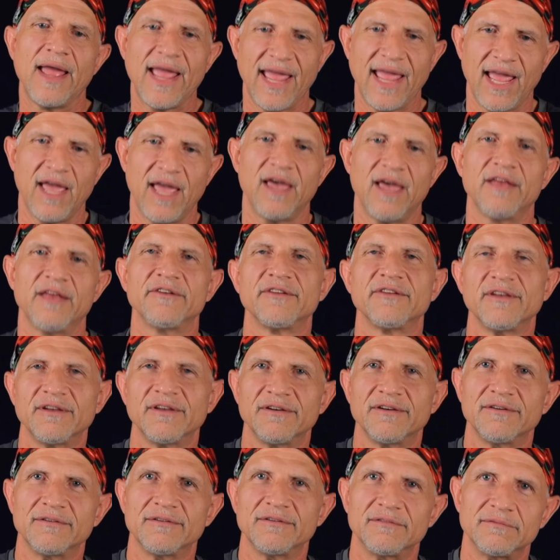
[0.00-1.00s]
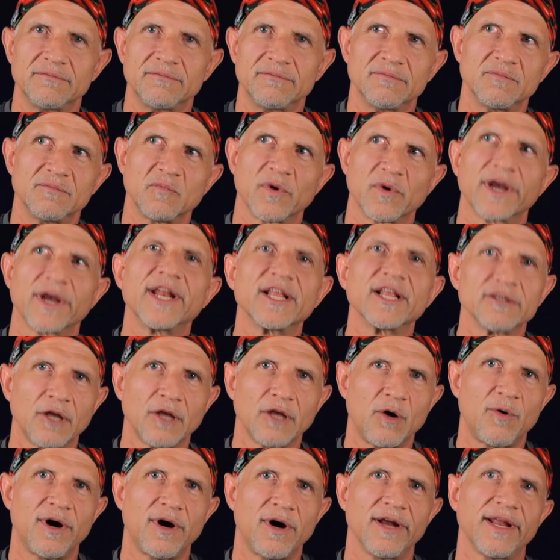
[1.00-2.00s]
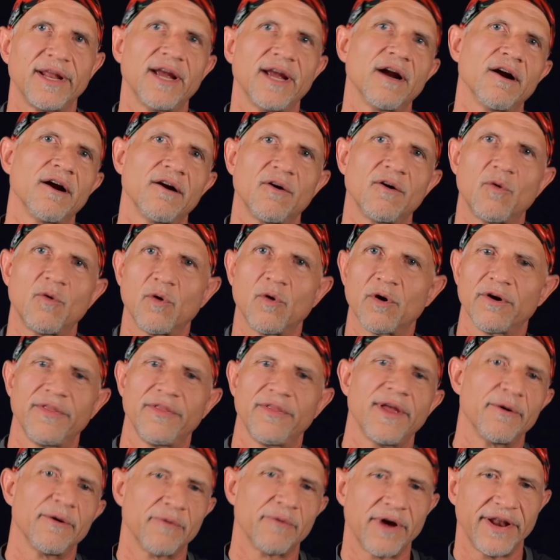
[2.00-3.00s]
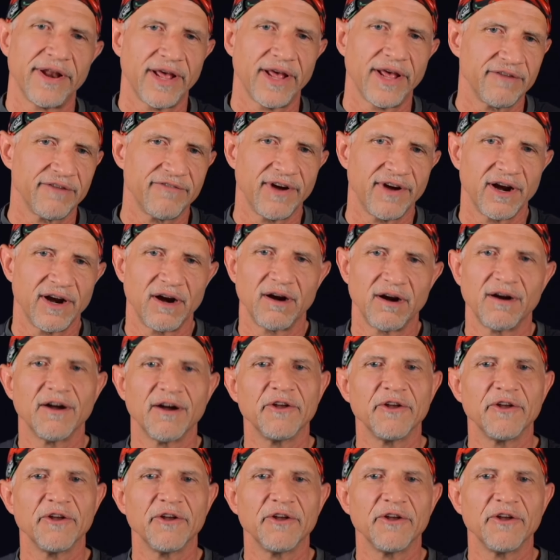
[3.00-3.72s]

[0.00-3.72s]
and we're getting low on air or they run out of air